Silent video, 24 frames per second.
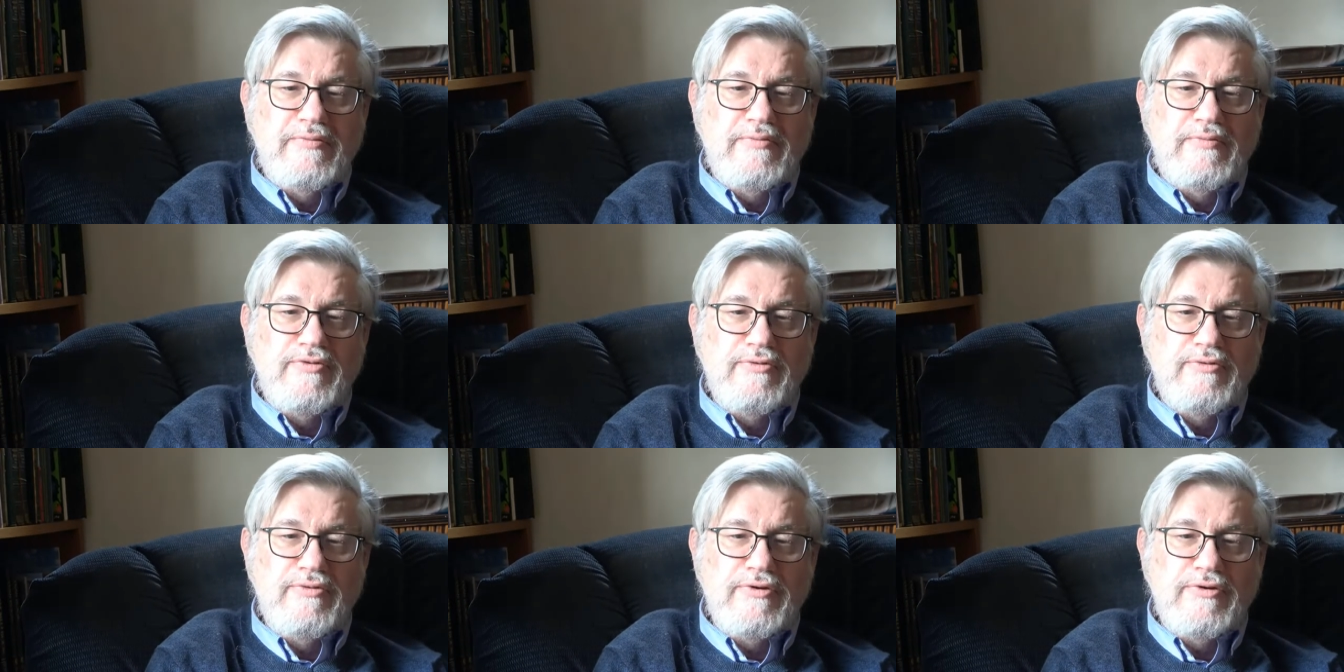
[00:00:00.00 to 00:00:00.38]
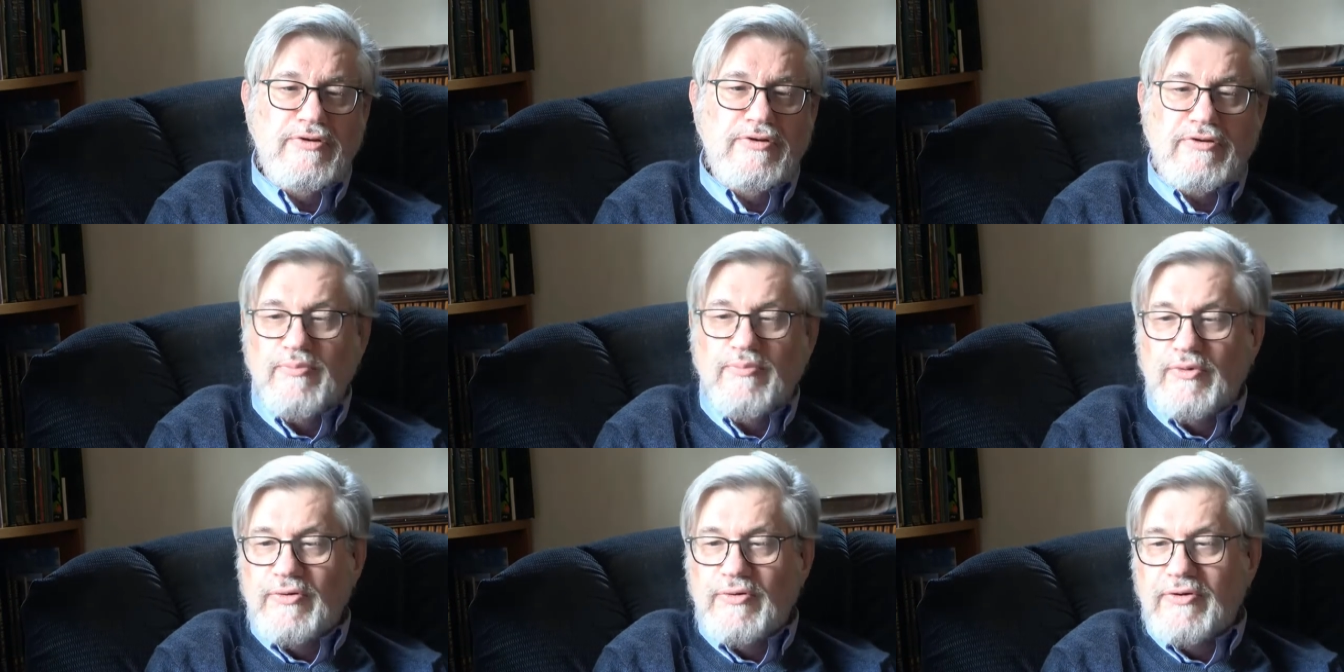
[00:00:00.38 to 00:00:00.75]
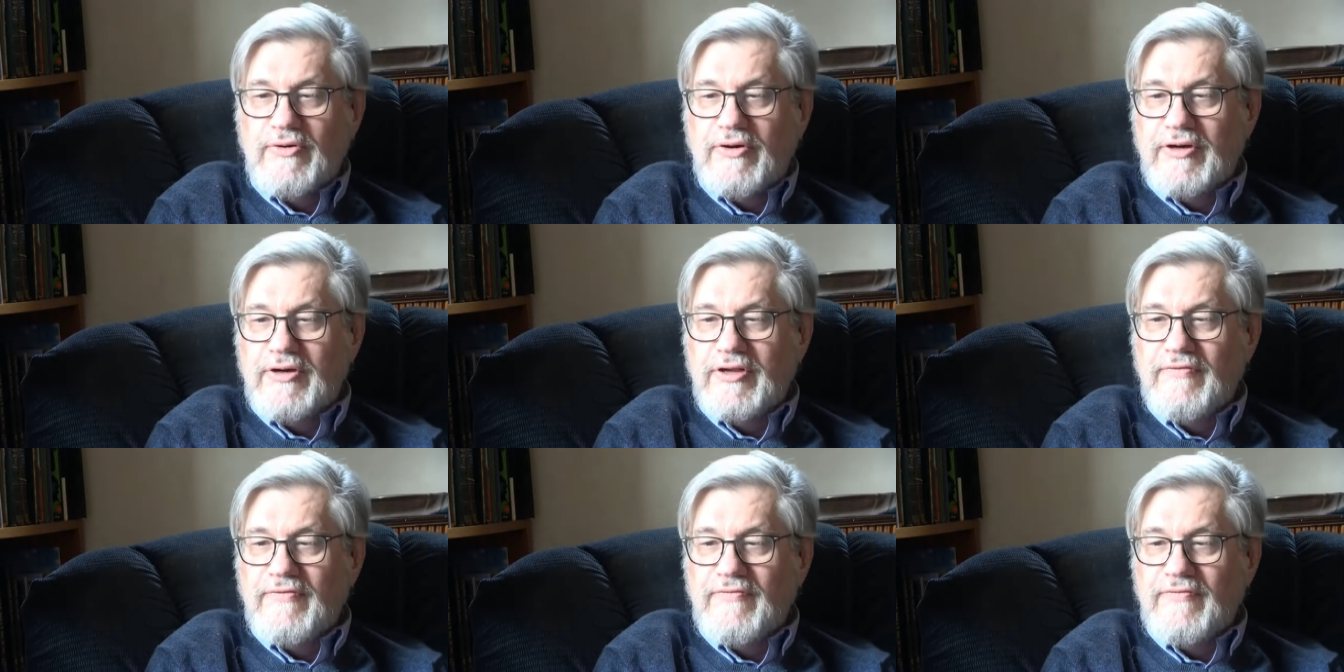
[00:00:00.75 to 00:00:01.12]
Jewish
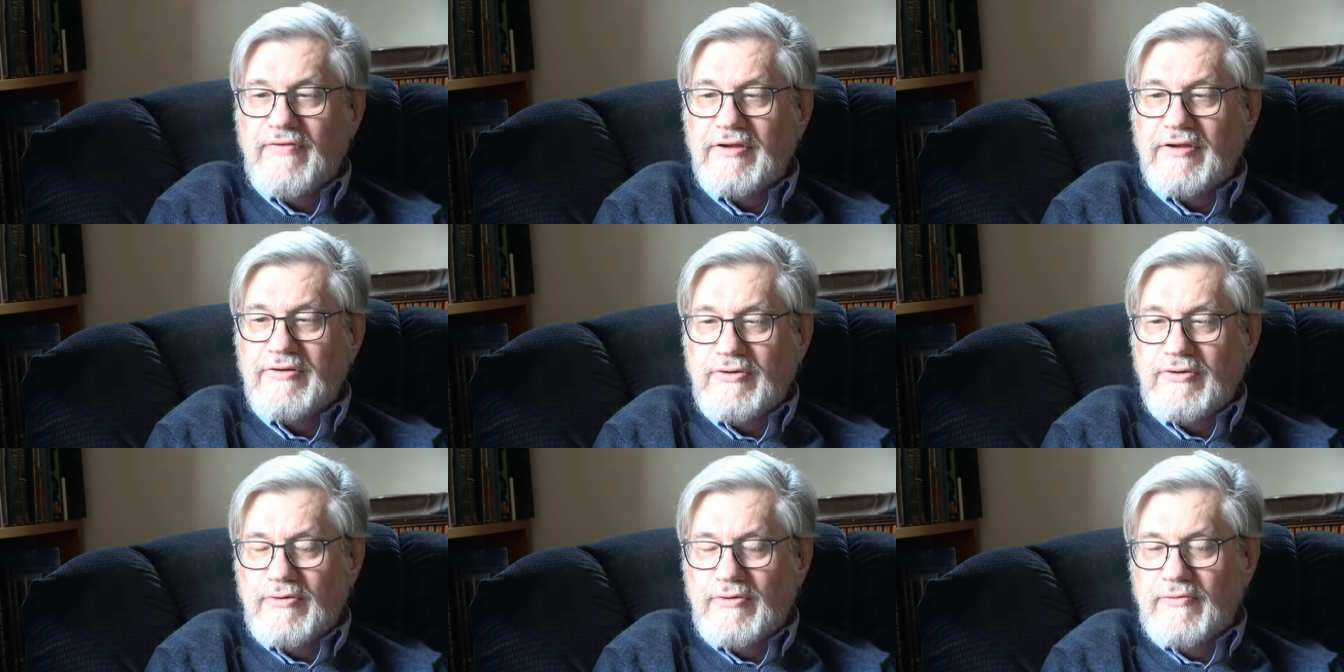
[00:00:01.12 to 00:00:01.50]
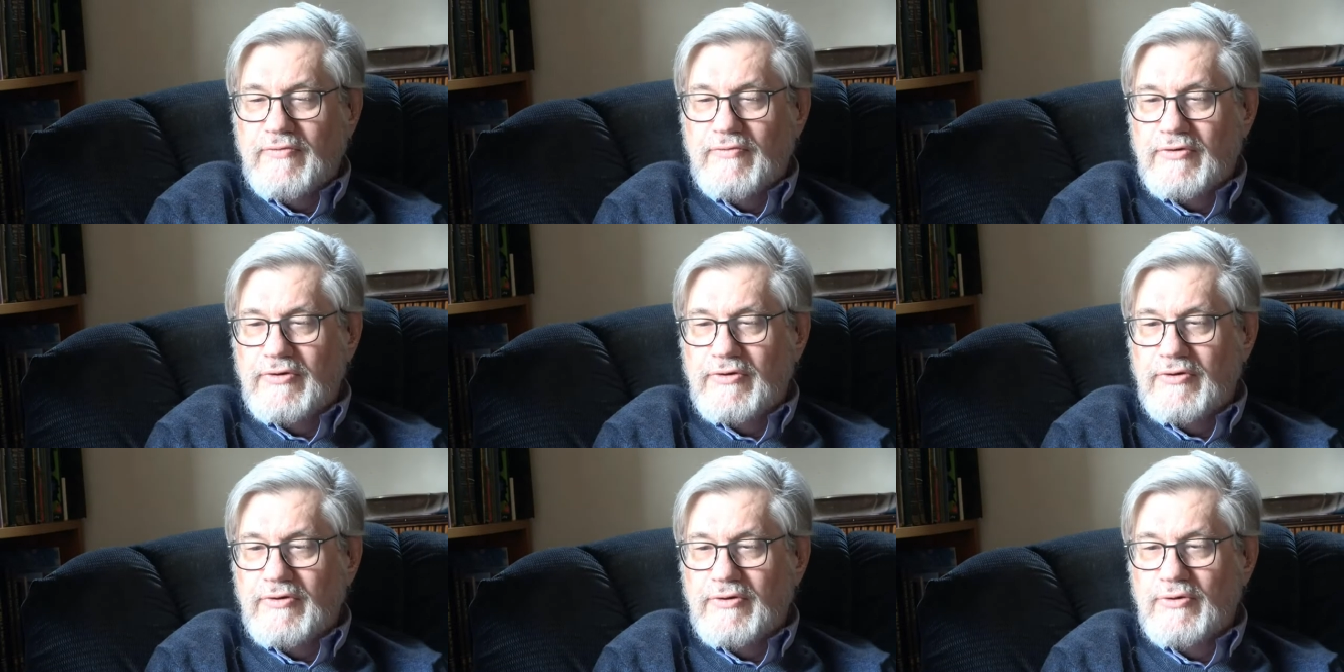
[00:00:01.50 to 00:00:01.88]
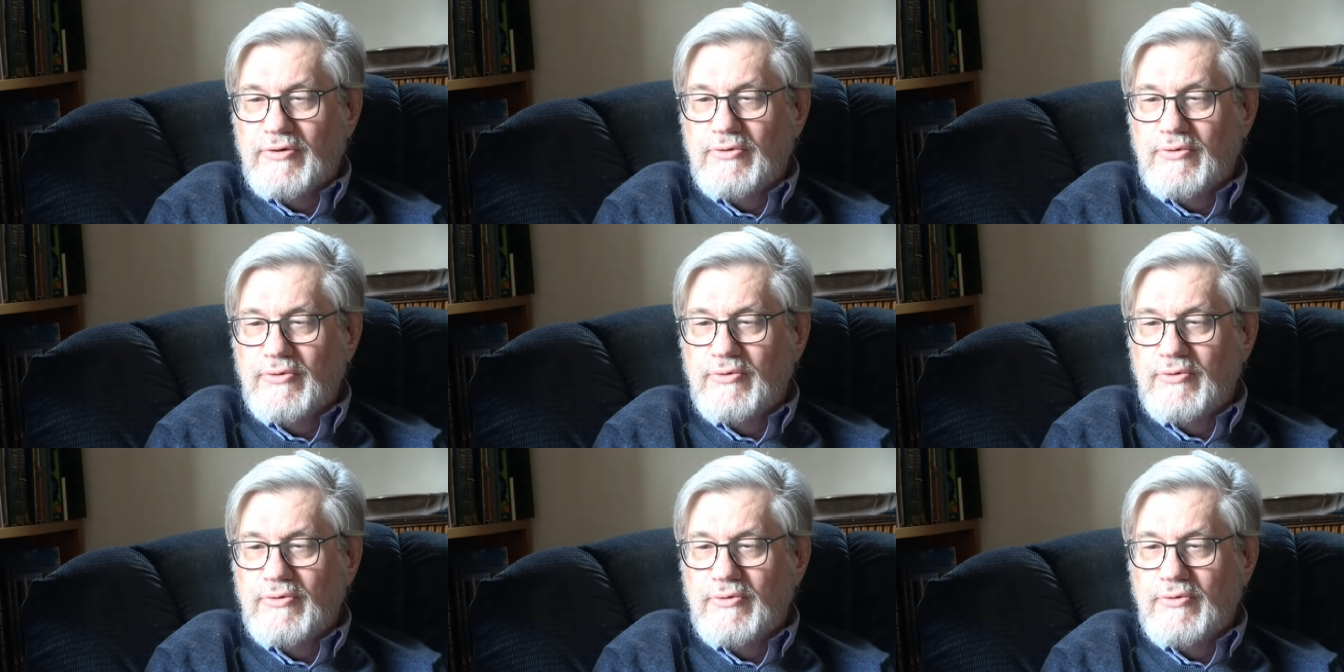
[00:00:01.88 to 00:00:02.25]
community of Vancouver
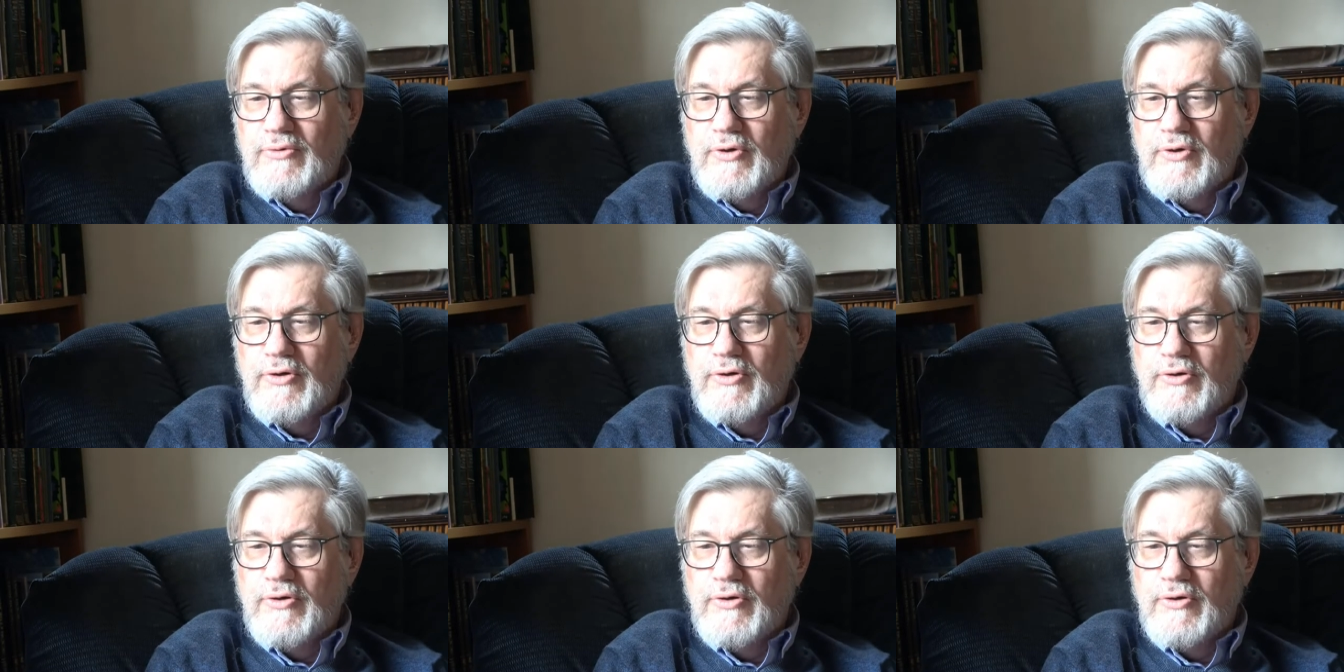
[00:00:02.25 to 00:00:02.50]
who